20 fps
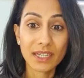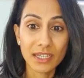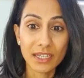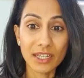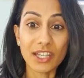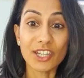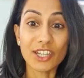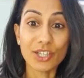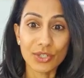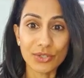
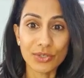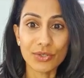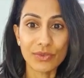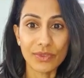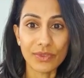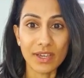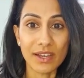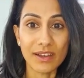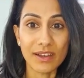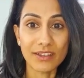Like do
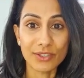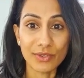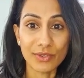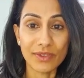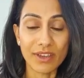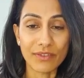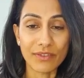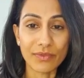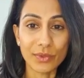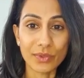that
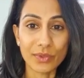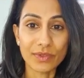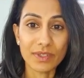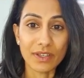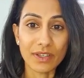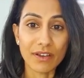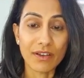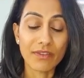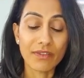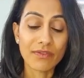for
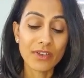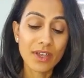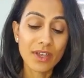yourself.